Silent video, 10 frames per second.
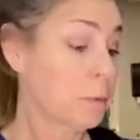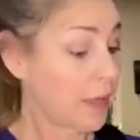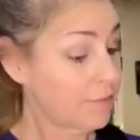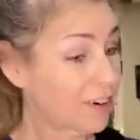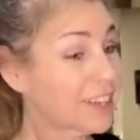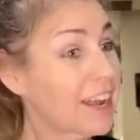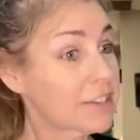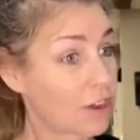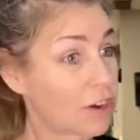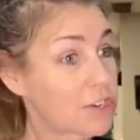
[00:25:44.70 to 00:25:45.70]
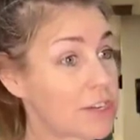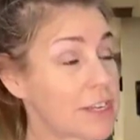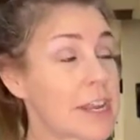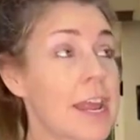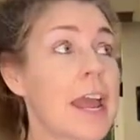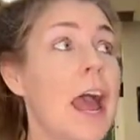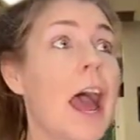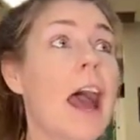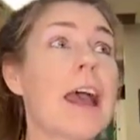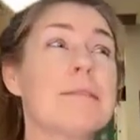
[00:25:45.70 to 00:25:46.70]
When we have our class auction today,
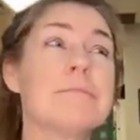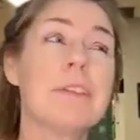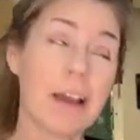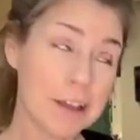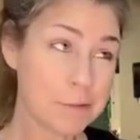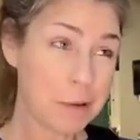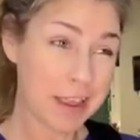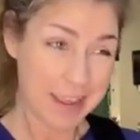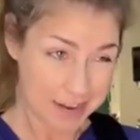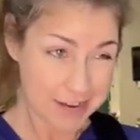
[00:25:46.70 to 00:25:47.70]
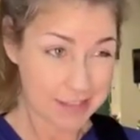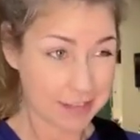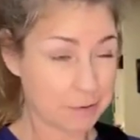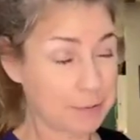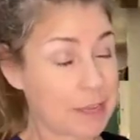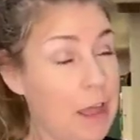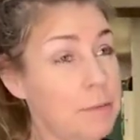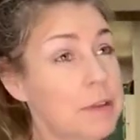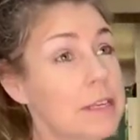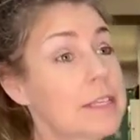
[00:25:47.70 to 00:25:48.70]
I'm not going to buy anything because
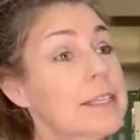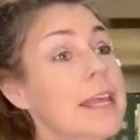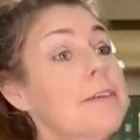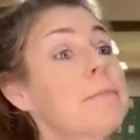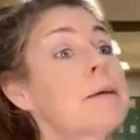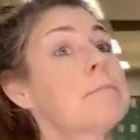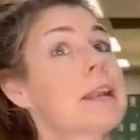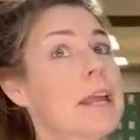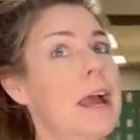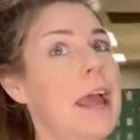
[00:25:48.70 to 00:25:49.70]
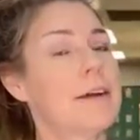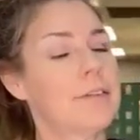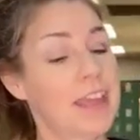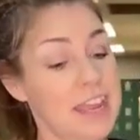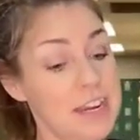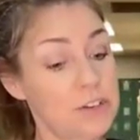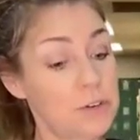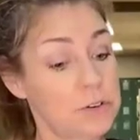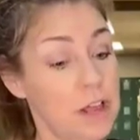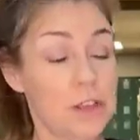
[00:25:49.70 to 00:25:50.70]
I'm going to save my money. I have
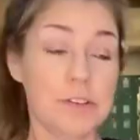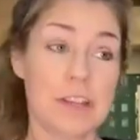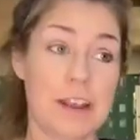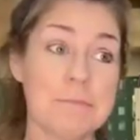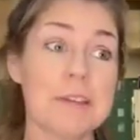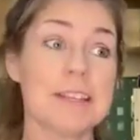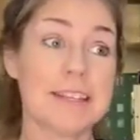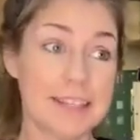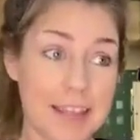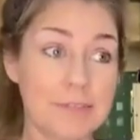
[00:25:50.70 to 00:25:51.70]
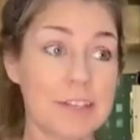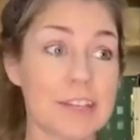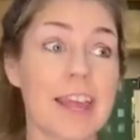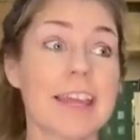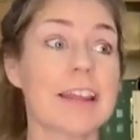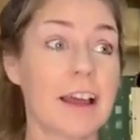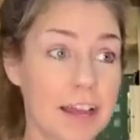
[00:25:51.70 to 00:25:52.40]
$82 and I'm going to save until I get